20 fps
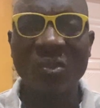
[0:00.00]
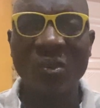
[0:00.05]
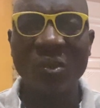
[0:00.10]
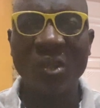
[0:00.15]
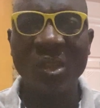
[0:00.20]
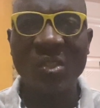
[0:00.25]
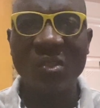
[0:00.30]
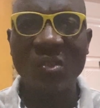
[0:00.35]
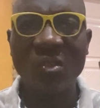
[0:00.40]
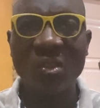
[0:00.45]
to
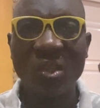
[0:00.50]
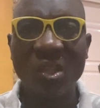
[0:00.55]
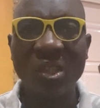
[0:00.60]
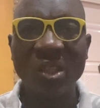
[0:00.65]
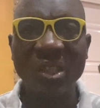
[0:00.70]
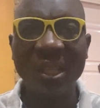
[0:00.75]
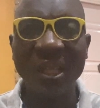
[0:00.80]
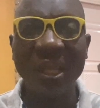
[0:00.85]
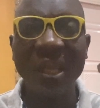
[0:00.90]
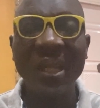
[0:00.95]
us
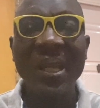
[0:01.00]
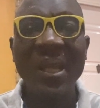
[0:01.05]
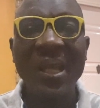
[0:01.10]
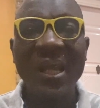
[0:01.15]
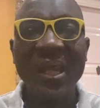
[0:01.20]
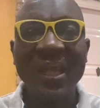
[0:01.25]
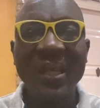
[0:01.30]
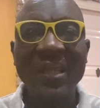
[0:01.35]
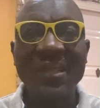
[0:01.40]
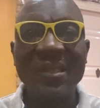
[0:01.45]
sociology
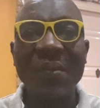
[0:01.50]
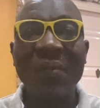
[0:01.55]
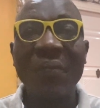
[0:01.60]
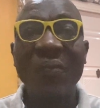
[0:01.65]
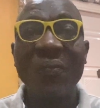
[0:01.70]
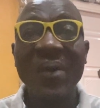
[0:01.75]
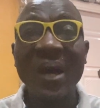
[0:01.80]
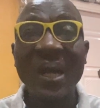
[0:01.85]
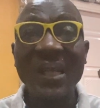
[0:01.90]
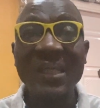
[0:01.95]
is the
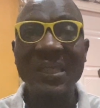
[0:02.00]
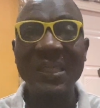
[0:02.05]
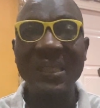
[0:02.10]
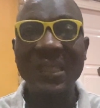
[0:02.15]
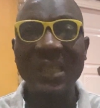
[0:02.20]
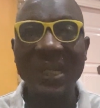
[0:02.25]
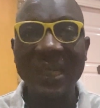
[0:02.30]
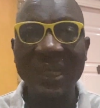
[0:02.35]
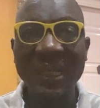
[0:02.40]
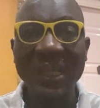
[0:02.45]

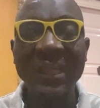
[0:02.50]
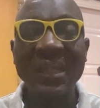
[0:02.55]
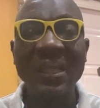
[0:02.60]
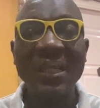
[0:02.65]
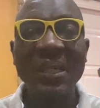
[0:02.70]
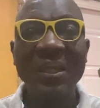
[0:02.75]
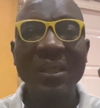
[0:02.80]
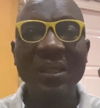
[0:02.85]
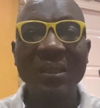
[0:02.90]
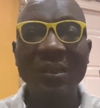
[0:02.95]
vertical.
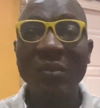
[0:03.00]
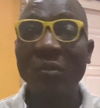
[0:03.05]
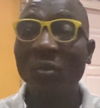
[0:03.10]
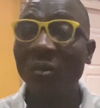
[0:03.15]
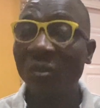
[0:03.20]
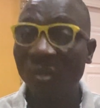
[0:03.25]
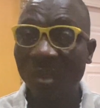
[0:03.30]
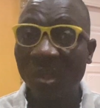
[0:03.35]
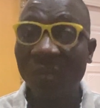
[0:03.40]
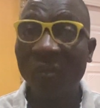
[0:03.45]

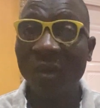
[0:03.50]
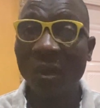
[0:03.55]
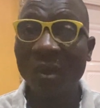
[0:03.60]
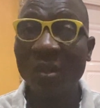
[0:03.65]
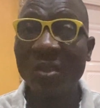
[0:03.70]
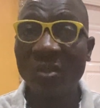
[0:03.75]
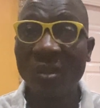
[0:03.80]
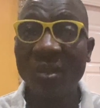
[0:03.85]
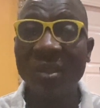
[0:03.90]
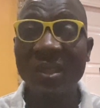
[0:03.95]
The
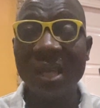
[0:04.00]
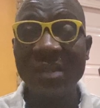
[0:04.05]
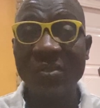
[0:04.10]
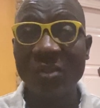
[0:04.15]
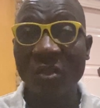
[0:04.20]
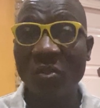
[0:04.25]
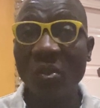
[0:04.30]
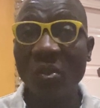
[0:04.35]
horizontal is also